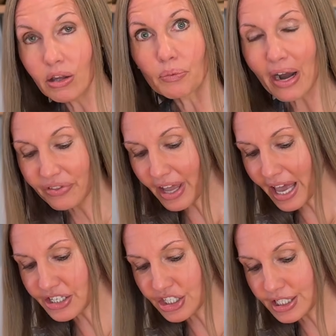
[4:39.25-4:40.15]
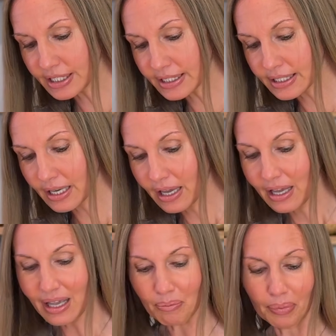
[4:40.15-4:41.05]
around the edges
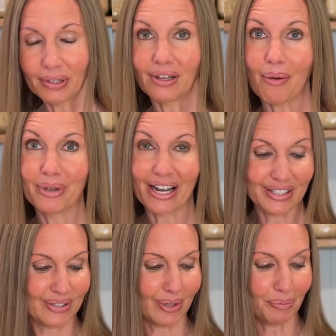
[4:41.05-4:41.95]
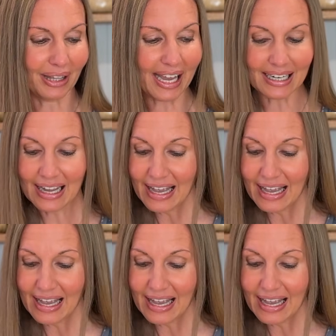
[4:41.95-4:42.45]
and plop it onto a plate.